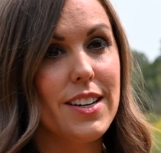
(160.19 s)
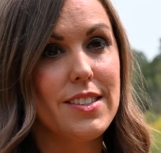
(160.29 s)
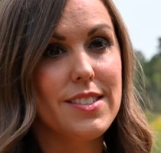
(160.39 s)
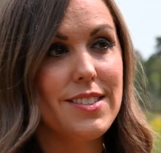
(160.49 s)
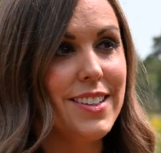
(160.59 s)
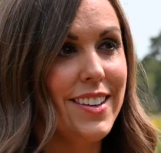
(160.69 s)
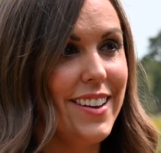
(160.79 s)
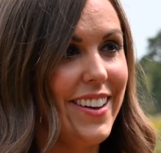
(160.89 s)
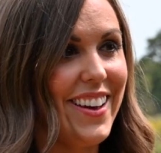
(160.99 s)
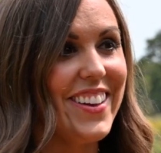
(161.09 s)
it's
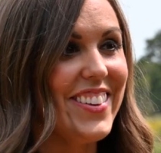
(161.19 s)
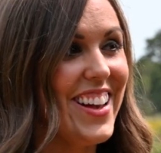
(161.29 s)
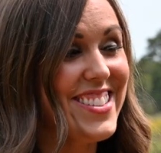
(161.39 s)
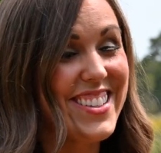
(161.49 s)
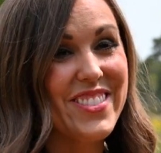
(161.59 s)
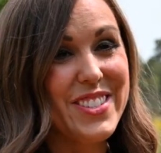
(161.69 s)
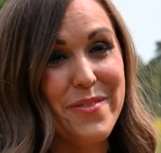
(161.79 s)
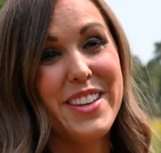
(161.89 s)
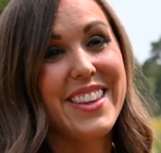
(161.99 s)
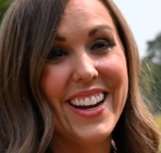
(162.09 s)
a lesson of
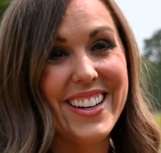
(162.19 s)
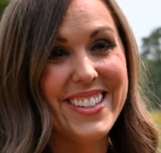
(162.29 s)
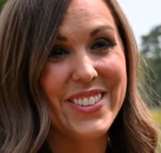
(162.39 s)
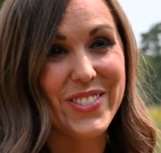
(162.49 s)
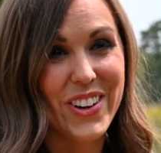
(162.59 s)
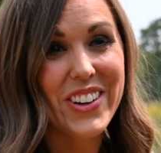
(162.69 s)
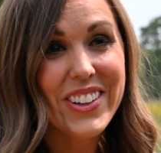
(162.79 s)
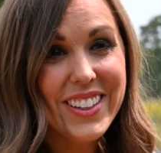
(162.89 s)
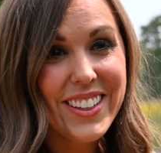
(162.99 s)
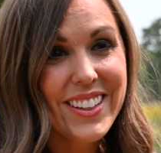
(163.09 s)
something that I did
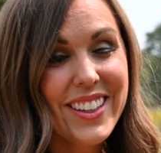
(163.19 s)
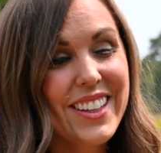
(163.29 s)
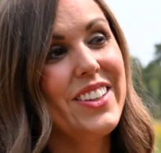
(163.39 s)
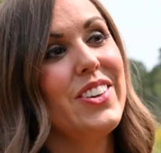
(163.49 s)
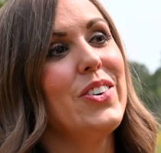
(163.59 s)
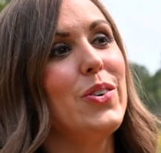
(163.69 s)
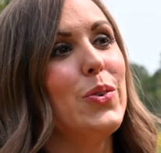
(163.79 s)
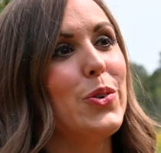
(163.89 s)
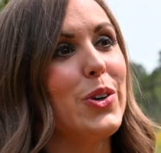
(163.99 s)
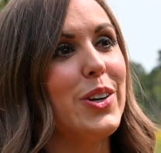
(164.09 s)
wrong
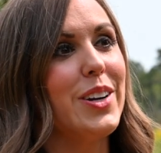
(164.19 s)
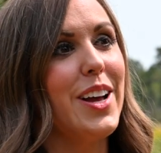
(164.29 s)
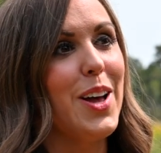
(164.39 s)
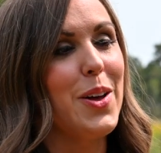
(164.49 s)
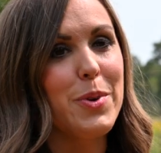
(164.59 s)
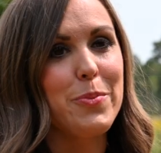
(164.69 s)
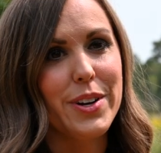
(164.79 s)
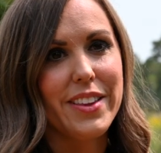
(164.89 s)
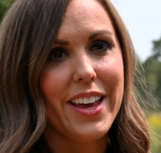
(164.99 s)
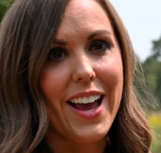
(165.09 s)
or a
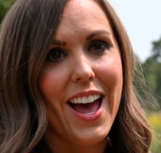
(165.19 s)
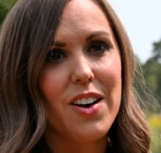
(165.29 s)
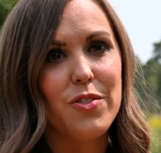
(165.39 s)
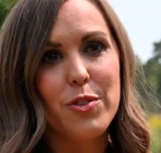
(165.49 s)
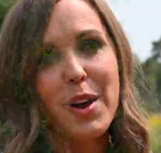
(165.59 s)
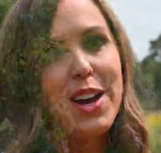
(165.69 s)
memory that I have with my